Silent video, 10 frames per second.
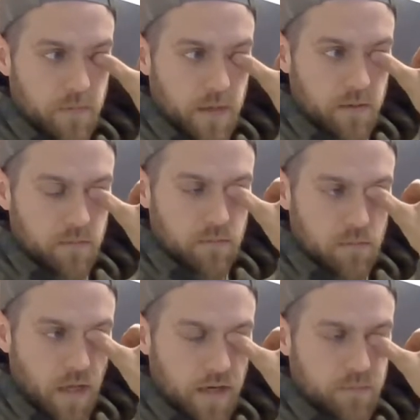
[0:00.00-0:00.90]
and
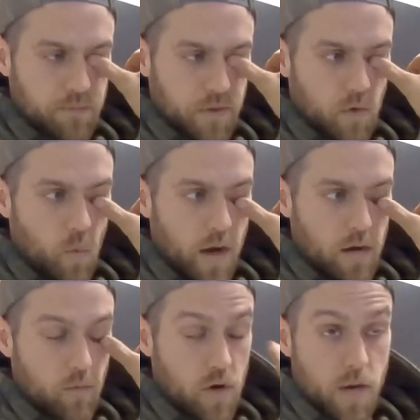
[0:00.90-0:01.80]
kind of be
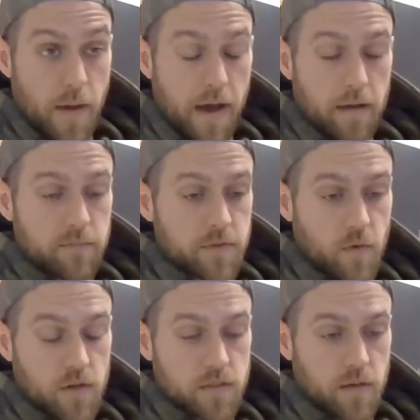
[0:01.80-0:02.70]
aware of where I'm at as
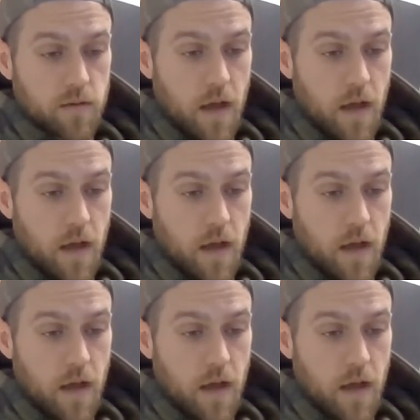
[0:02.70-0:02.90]
far as like